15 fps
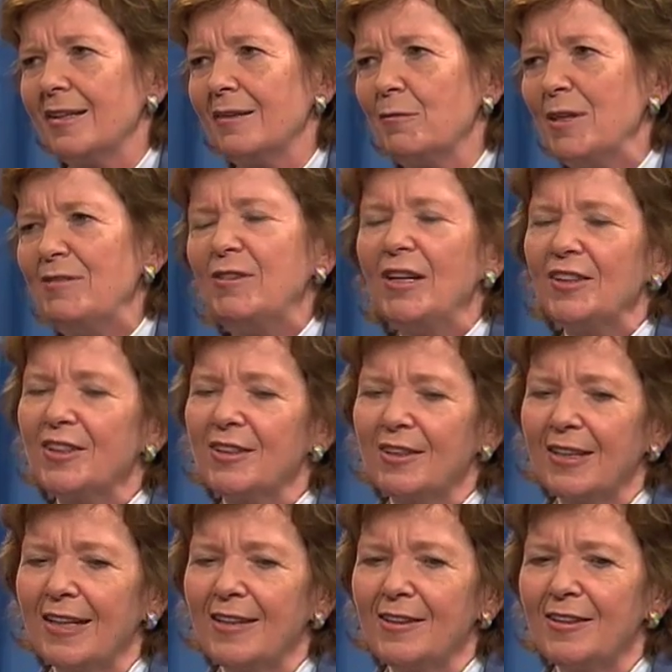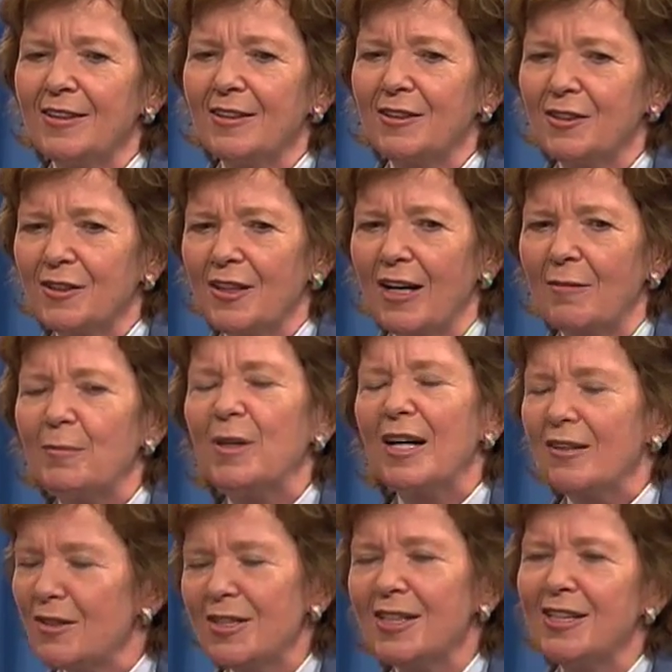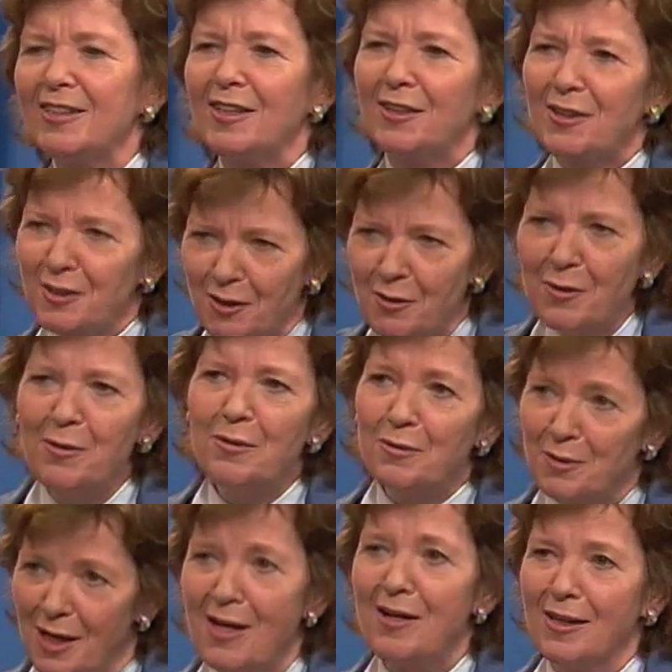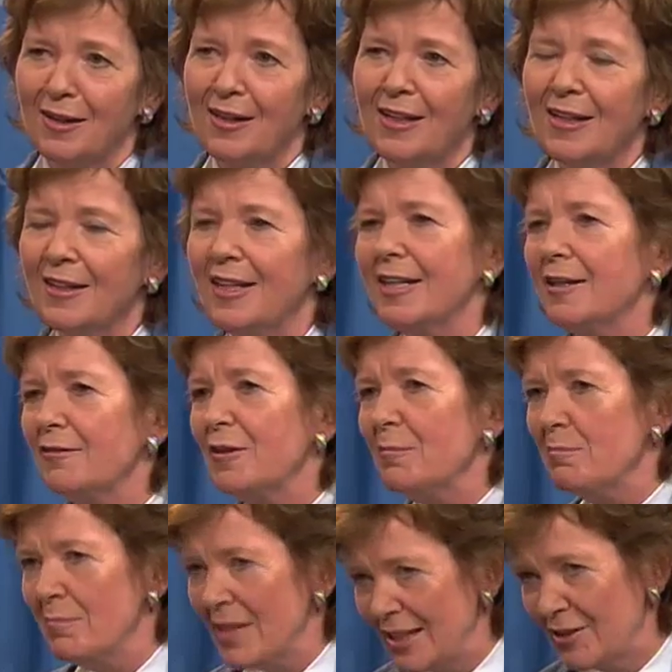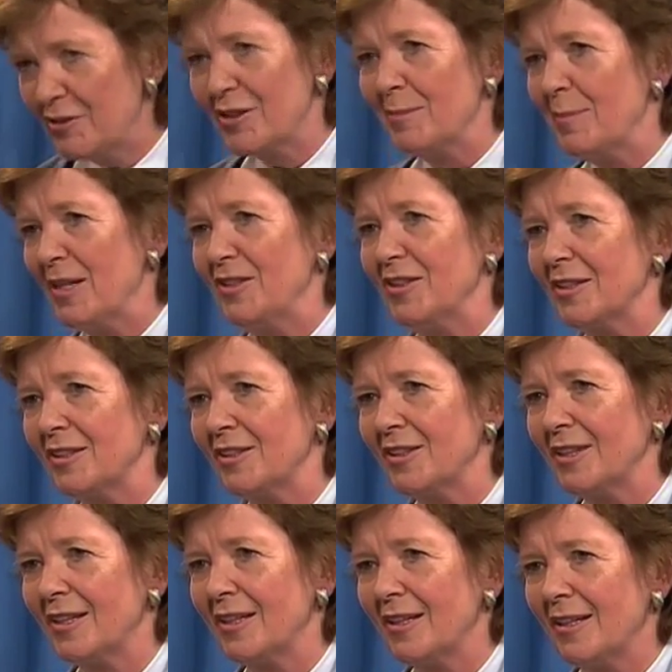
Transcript: We've got things, our priorities are so wrong. Think of the military budgets.